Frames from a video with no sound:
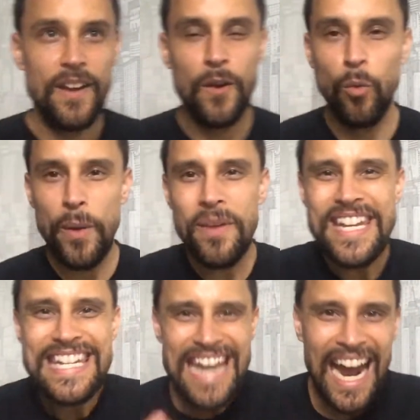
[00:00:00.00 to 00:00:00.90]

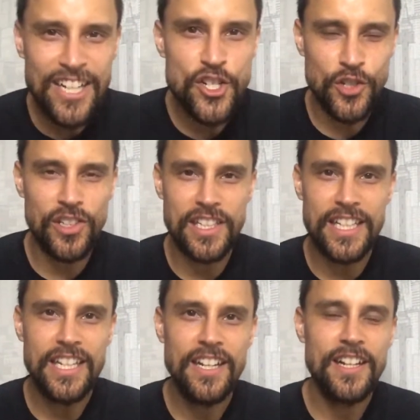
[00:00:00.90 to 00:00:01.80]
women
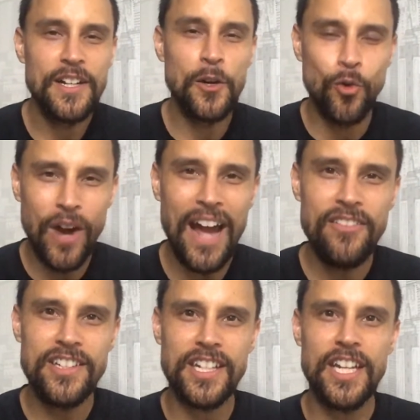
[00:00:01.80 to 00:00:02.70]
naturally
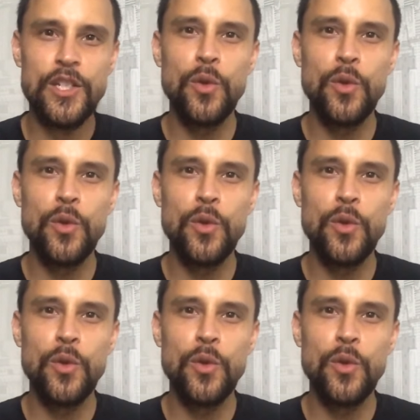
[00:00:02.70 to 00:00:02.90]
gravitate